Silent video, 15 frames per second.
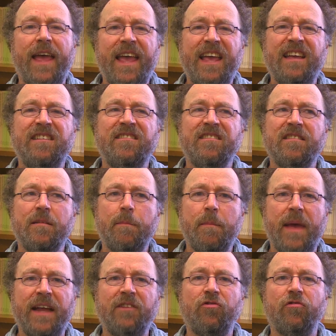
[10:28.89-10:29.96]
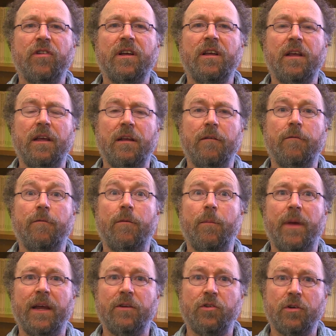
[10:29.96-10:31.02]
asymmetric
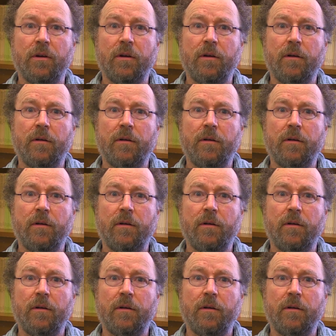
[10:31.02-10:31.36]
information.